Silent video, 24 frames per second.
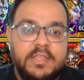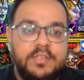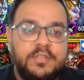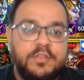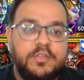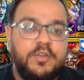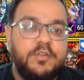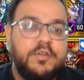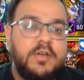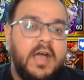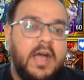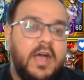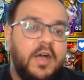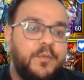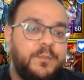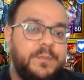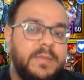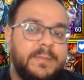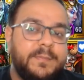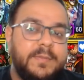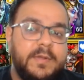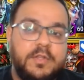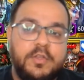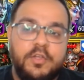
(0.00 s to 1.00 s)
You know how
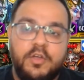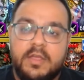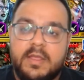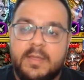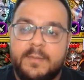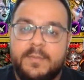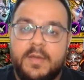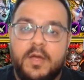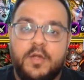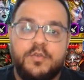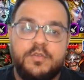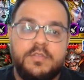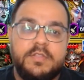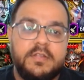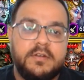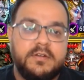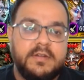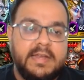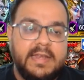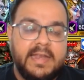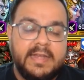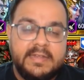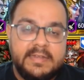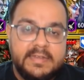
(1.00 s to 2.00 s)
people talk about the
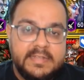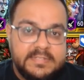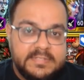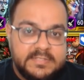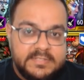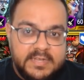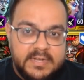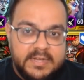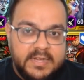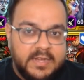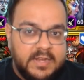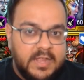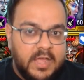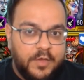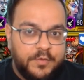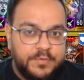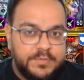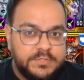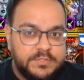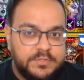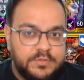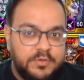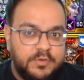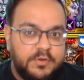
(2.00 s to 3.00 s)
Relentless set and how
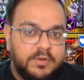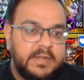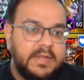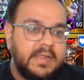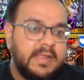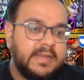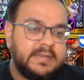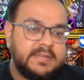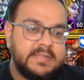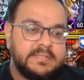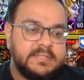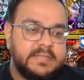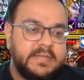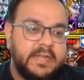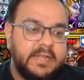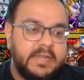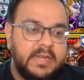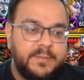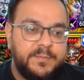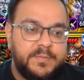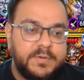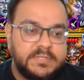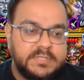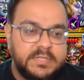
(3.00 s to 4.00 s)
it's good? It has an
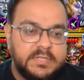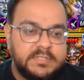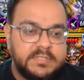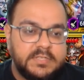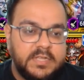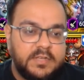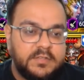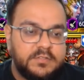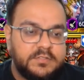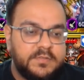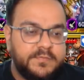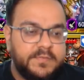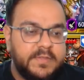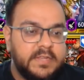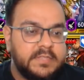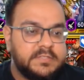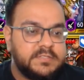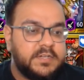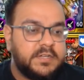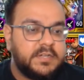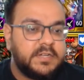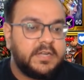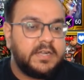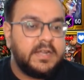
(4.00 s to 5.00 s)
18% chance of an
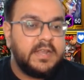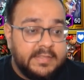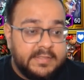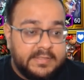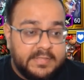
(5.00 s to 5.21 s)
extra turn.